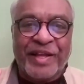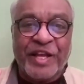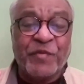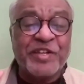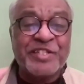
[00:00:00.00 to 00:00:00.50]

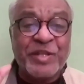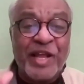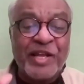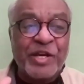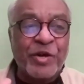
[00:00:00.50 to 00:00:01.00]
If it
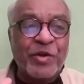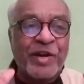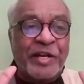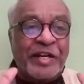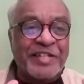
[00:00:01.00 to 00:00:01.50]
stimulated your
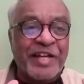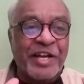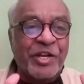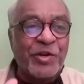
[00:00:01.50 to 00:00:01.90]
interest and